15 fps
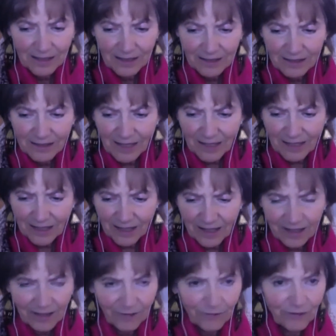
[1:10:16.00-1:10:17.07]

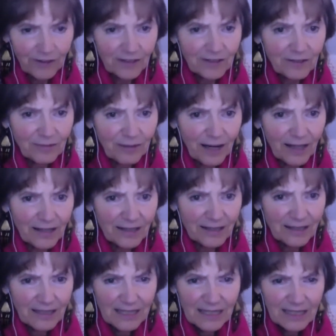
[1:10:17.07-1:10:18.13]
Nothing feels right.
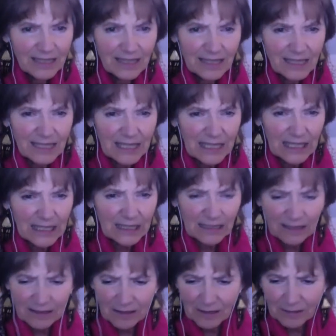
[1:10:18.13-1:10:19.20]

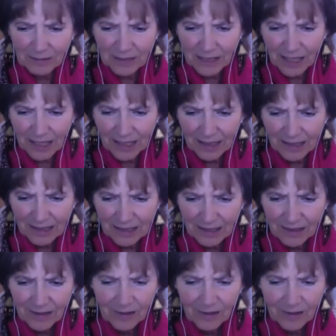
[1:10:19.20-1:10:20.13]
Skin too tight.